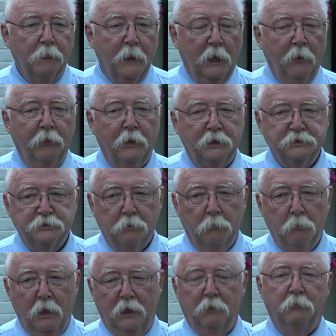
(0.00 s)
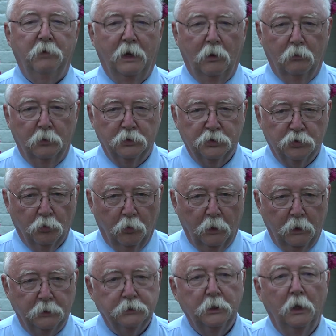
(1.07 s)
And there's a manpower
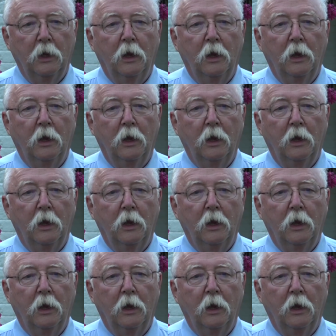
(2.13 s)
shortage.